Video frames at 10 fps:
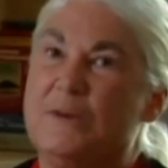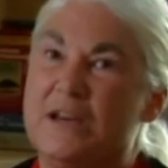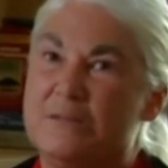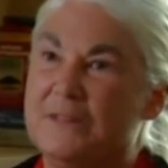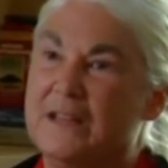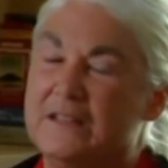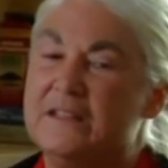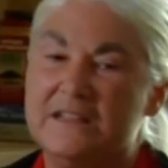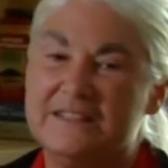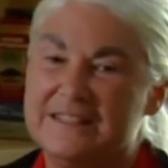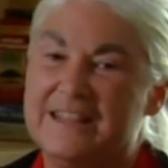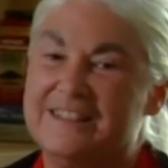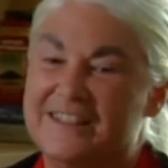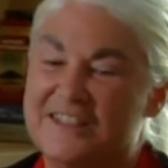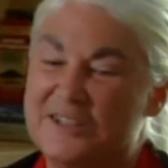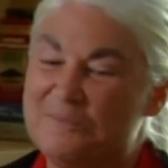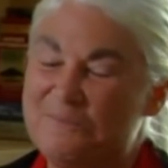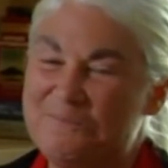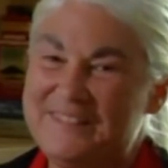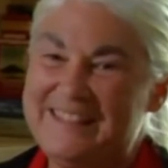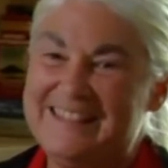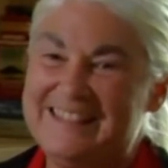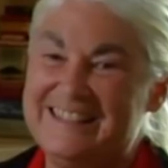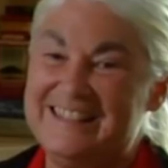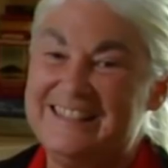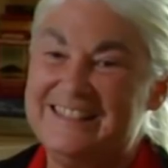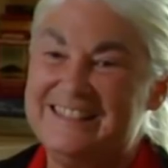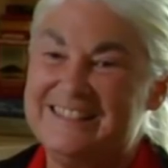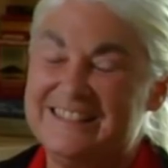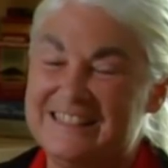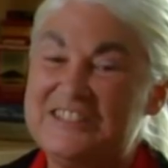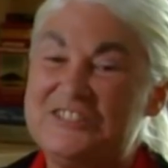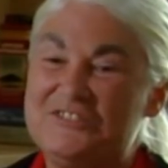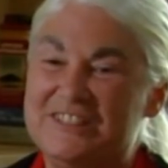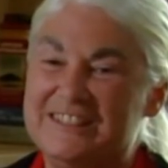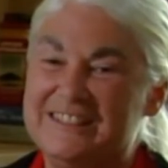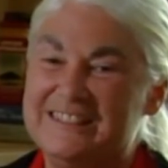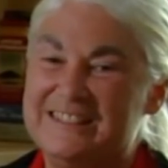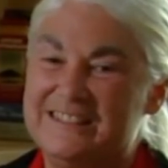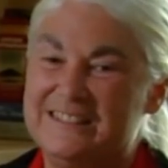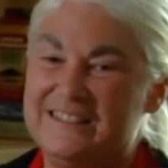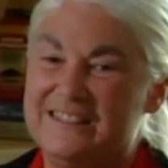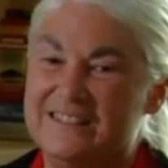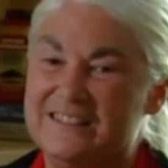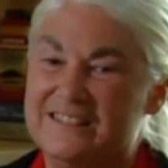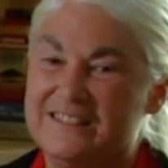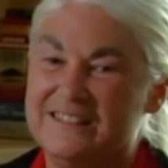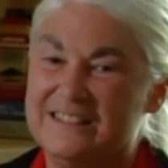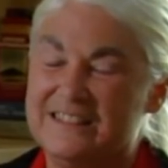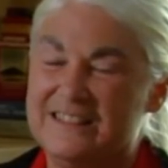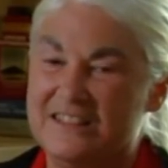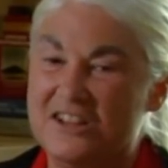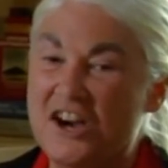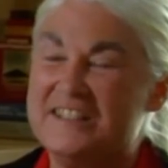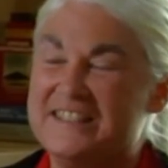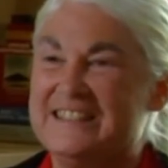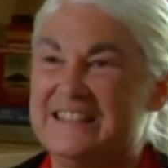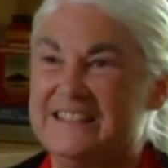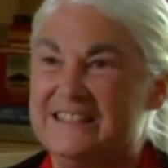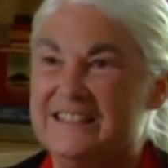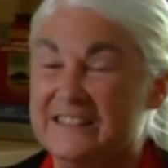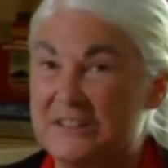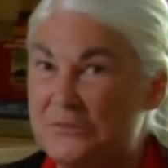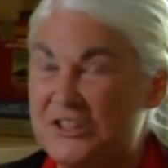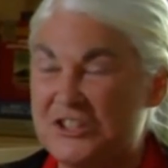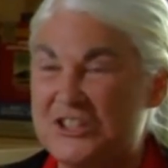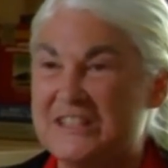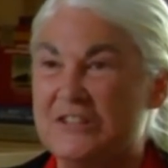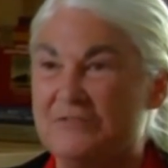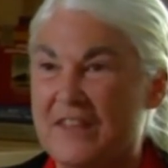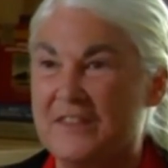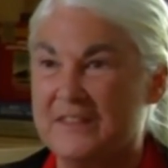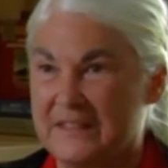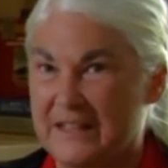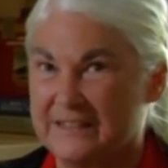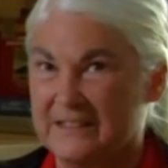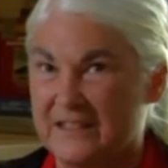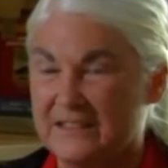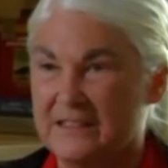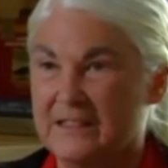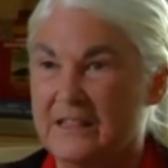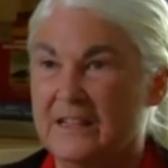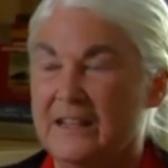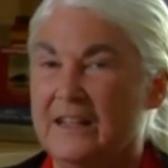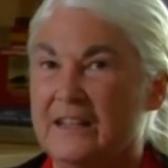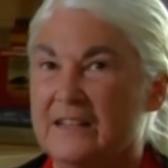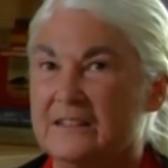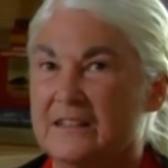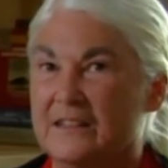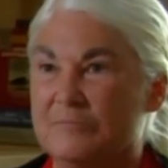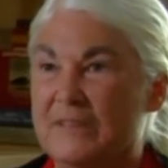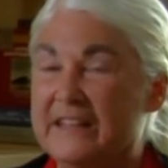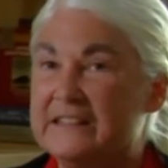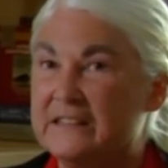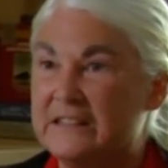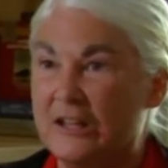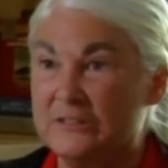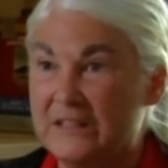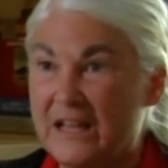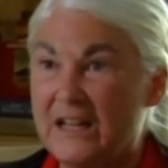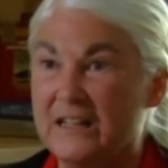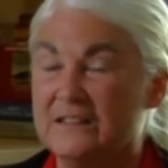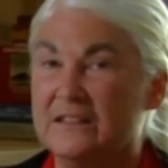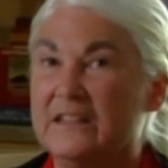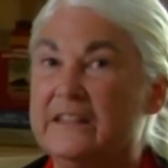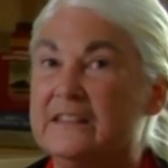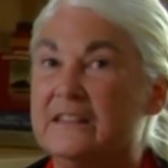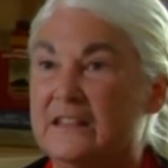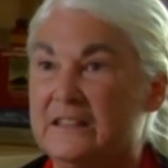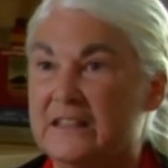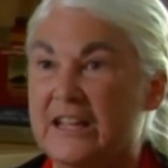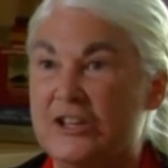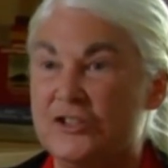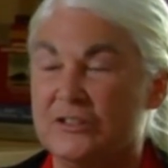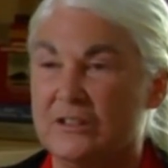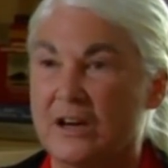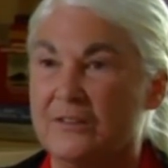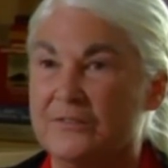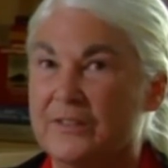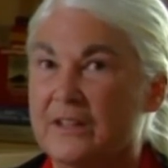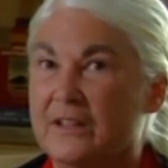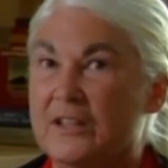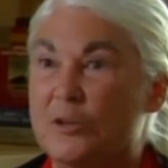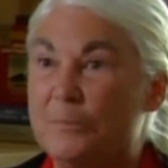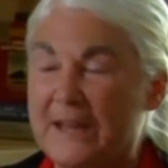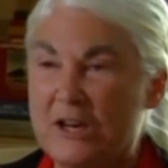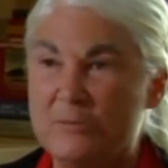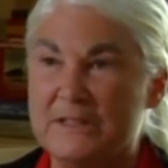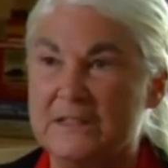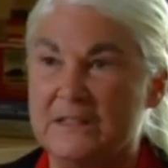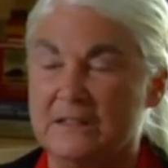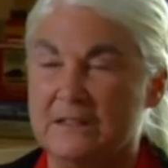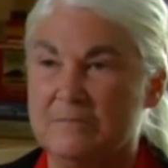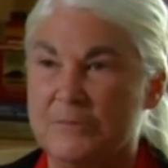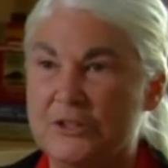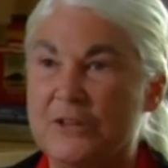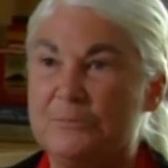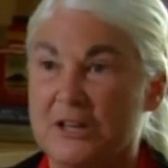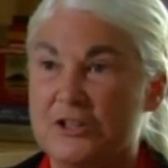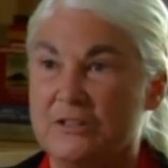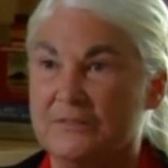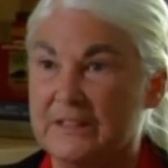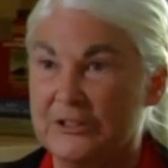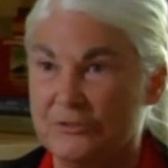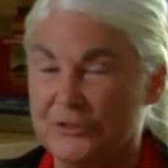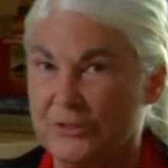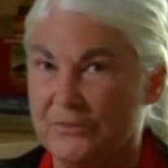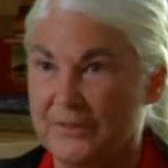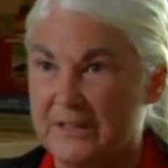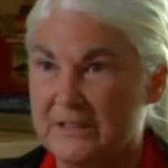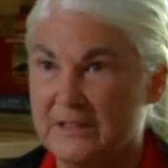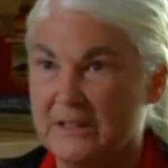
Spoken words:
bottom line is that the cholesterol in heart disease is a deficiency rather than an excess. And excess LDL is an indication of impairment in production of cholesterol sulfate.